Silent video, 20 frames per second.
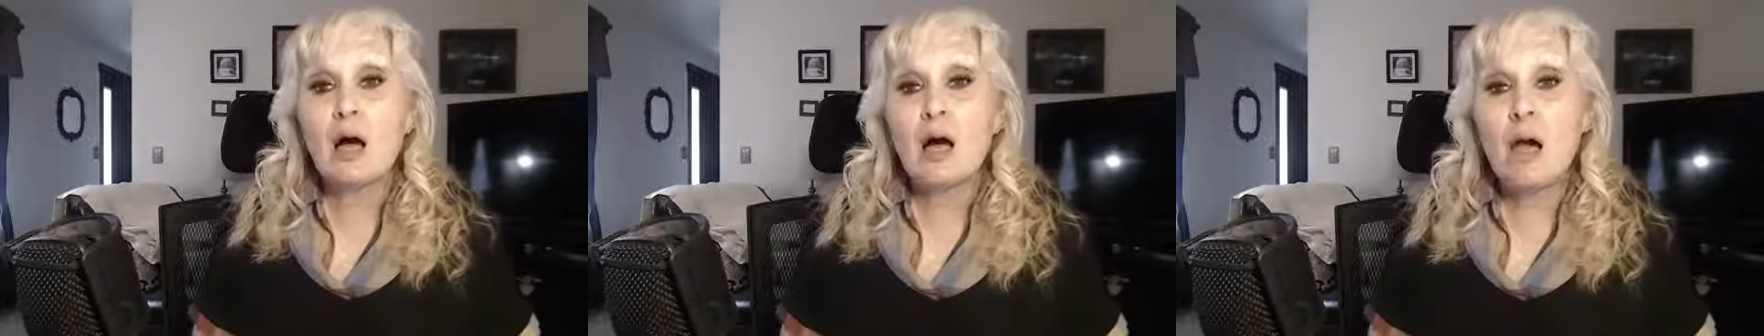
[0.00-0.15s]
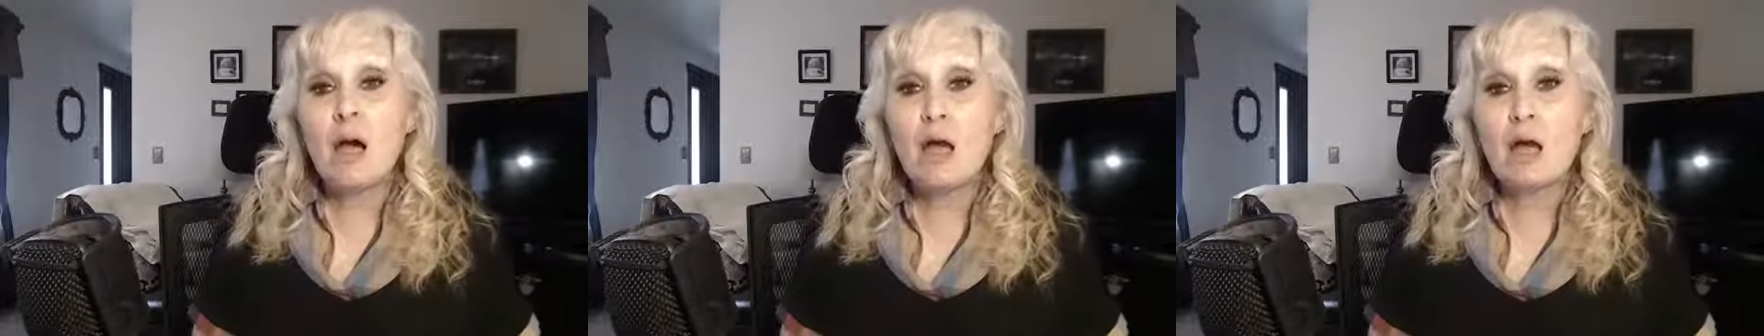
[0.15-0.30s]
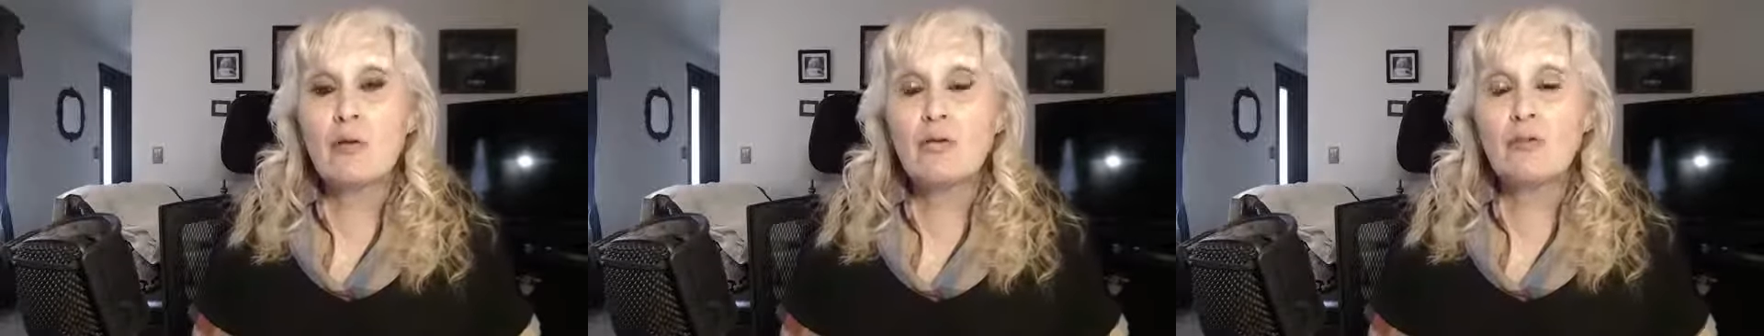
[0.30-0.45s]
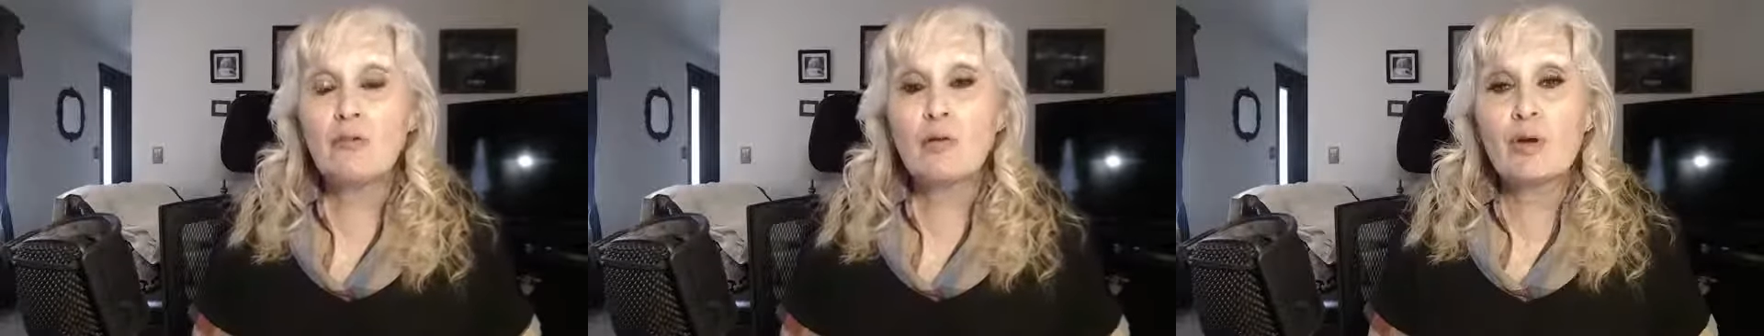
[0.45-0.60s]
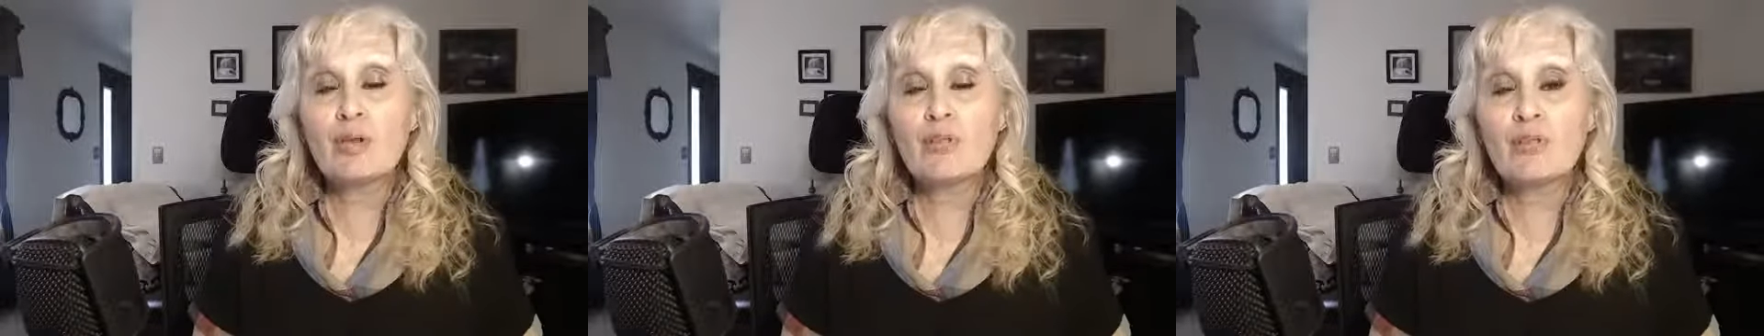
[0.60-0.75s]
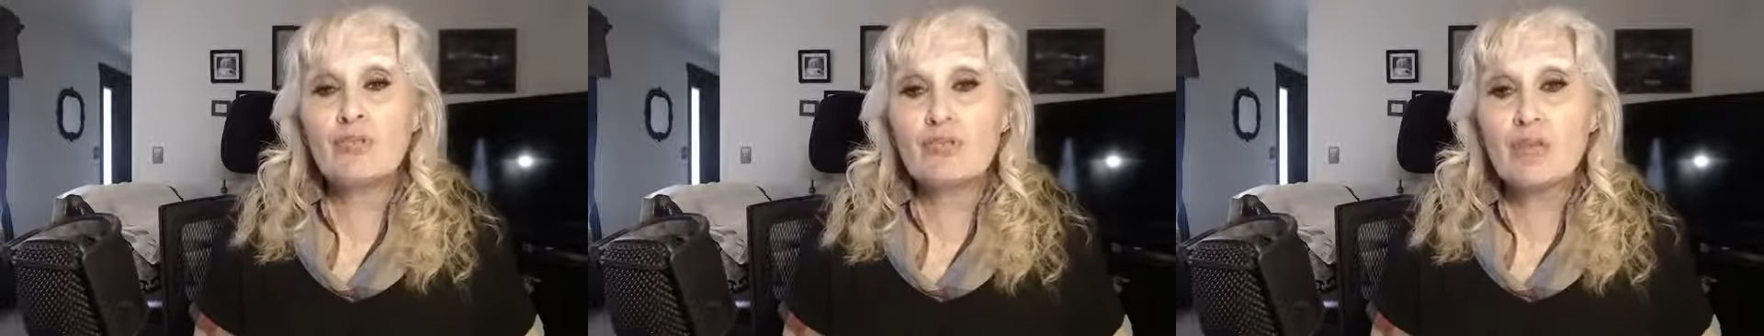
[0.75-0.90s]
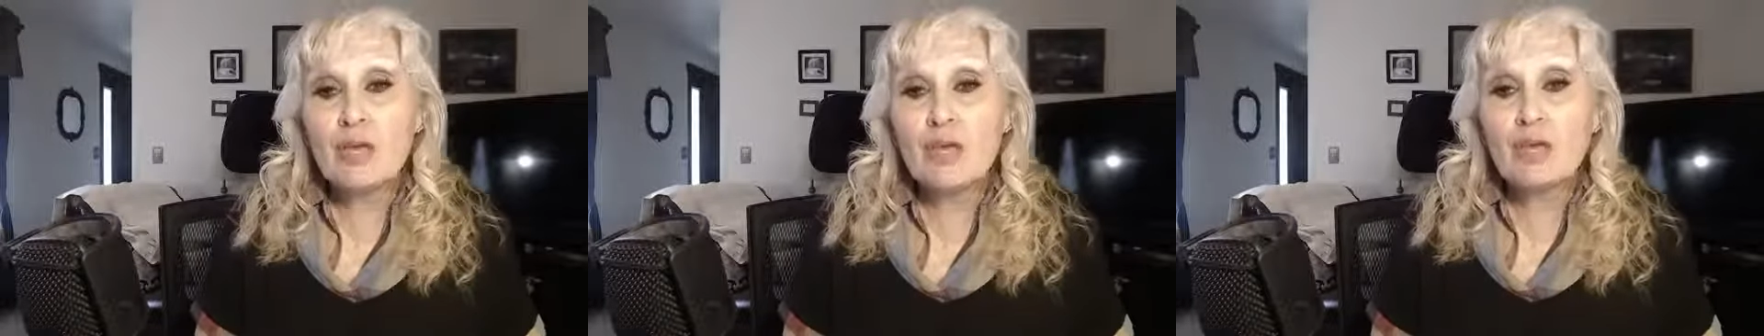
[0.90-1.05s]

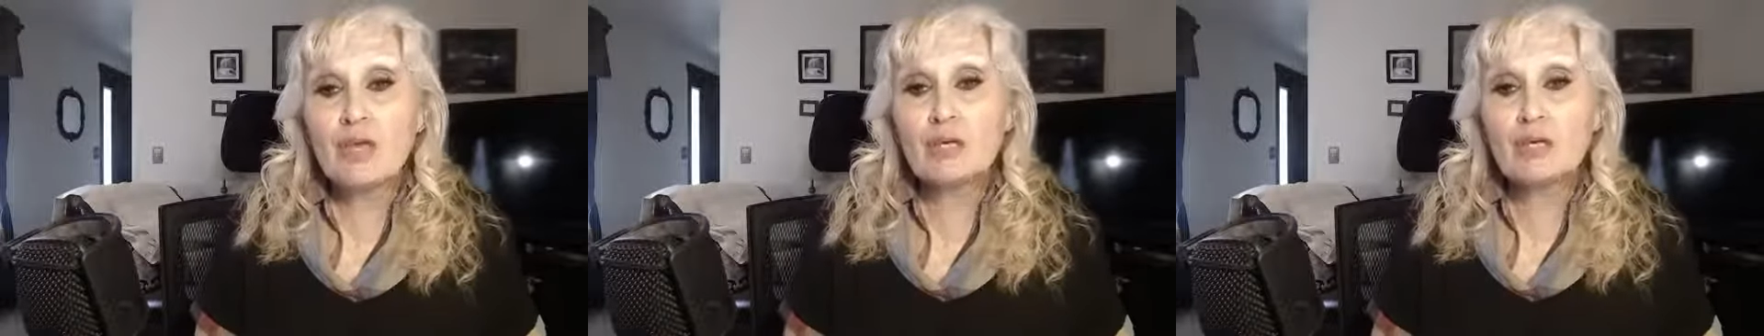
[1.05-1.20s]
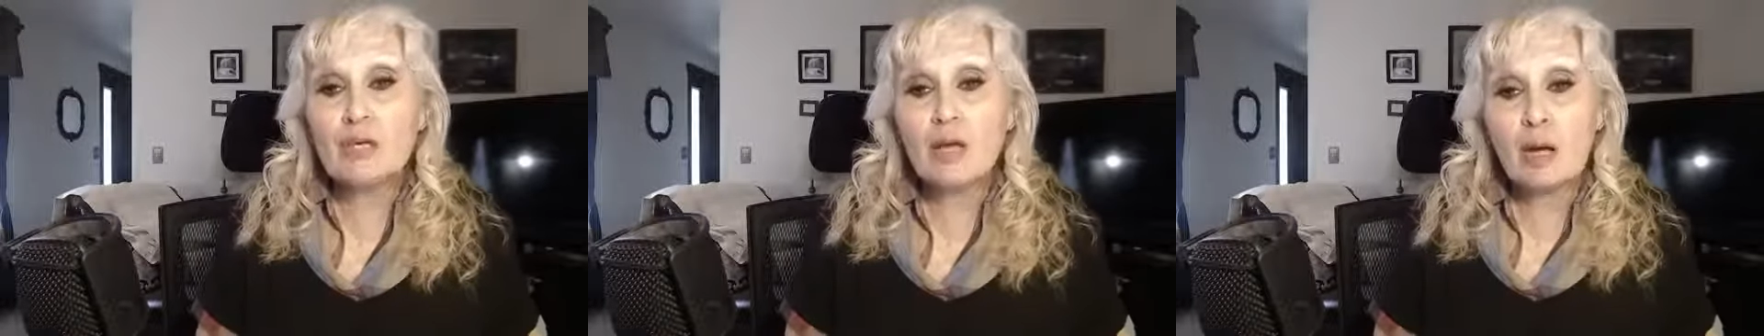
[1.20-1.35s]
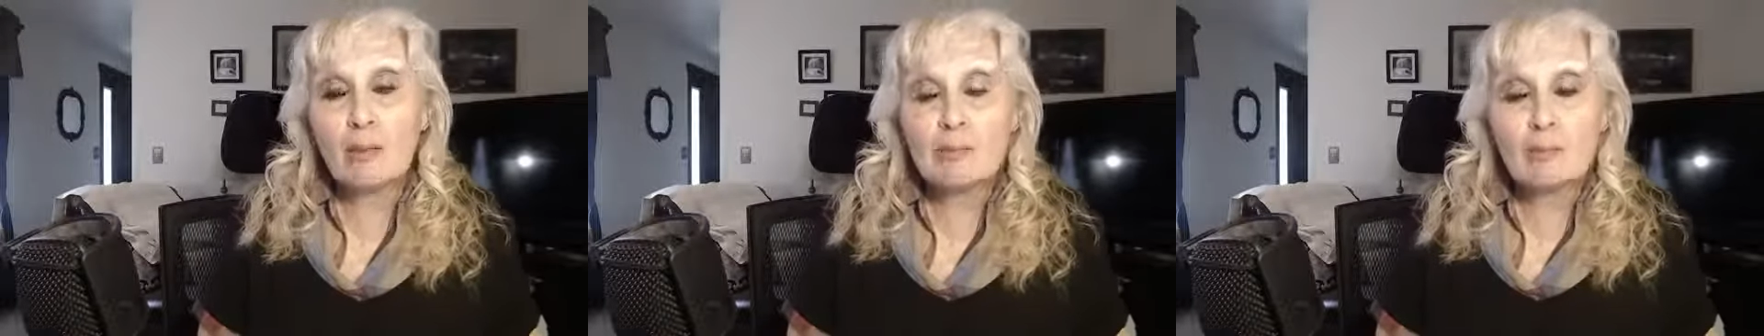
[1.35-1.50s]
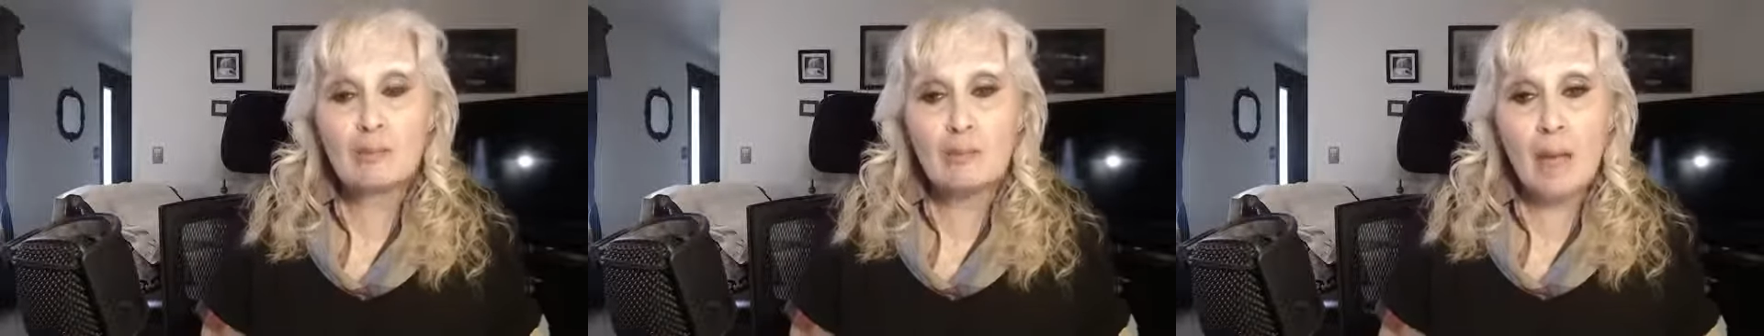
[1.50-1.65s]
Everything comes